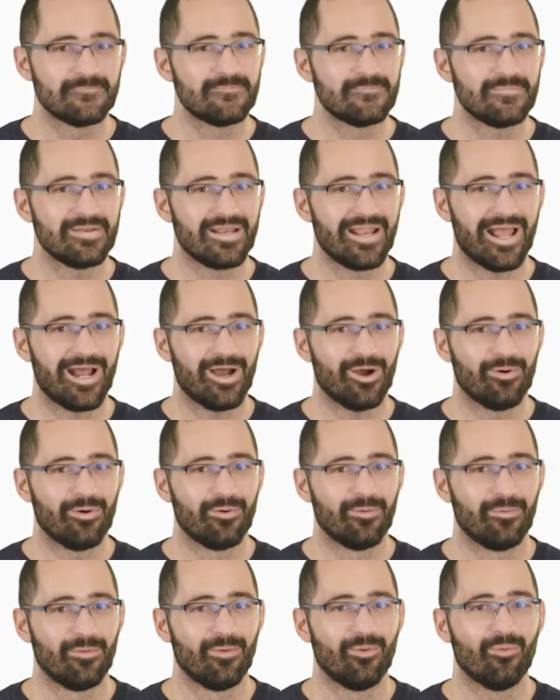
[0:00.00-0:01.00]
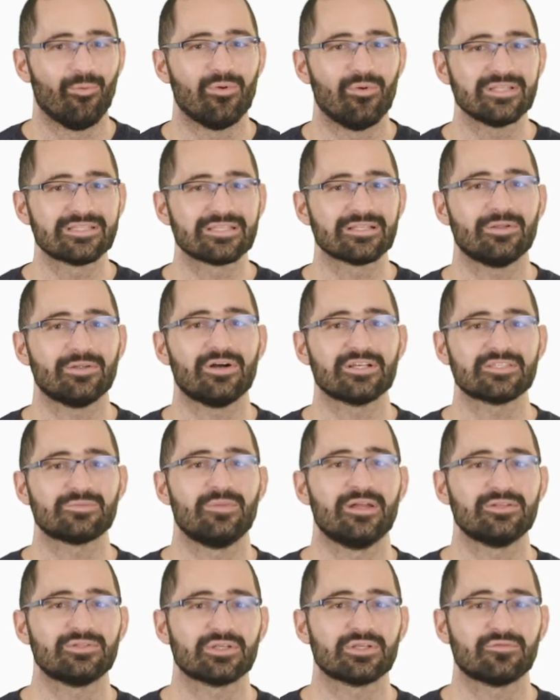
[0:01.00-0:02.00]
Now, once the loss
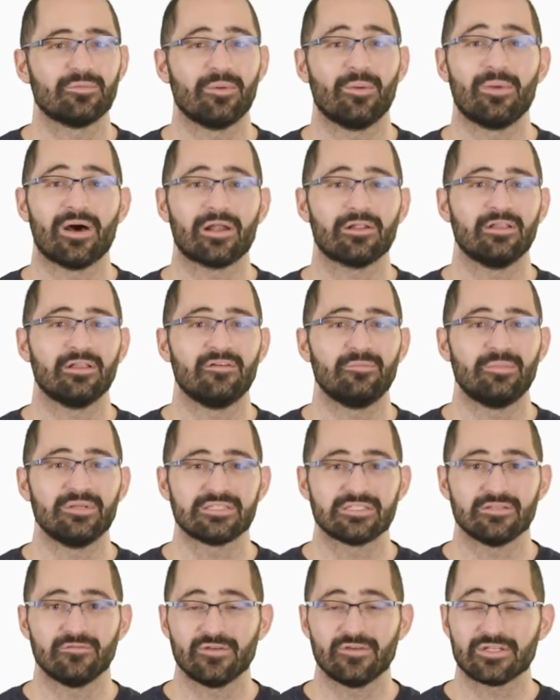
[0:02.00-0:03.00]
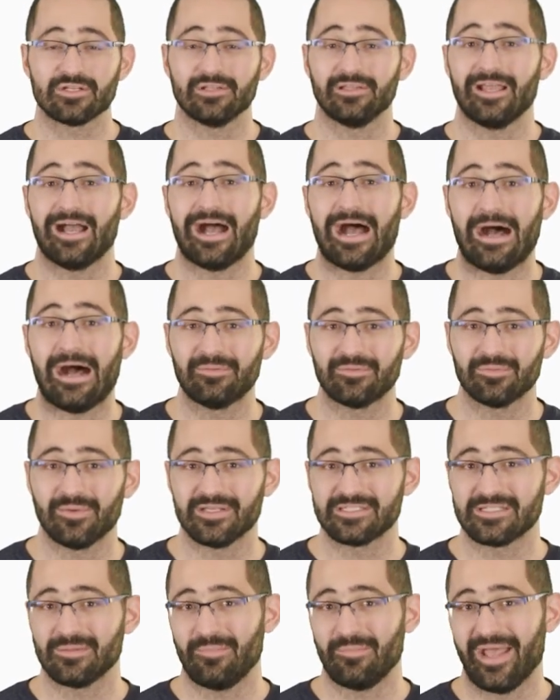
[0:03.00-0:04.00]
metrics from our model have been sufficiently
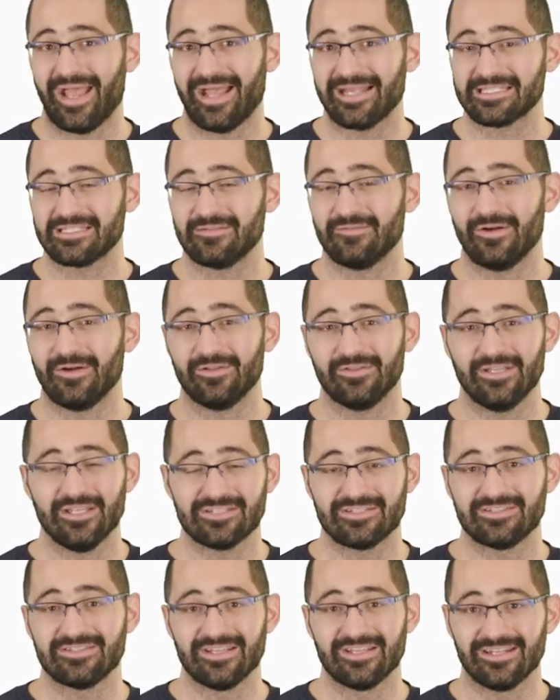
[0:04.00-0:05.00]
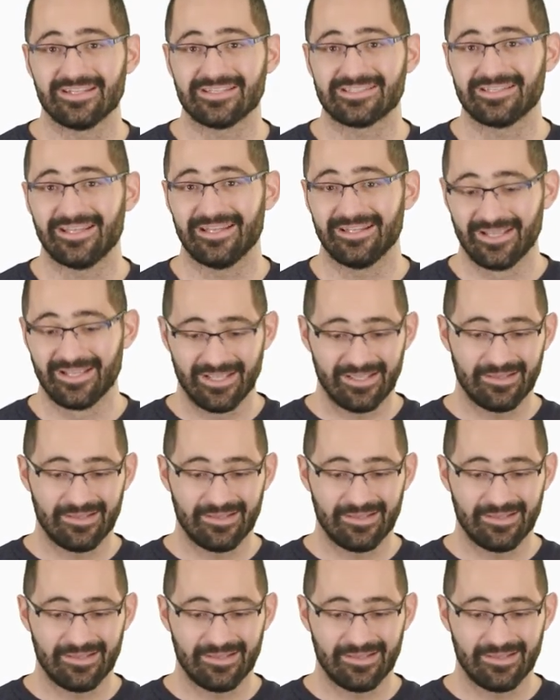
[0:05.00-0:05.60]
optimized to pass the validation dataset,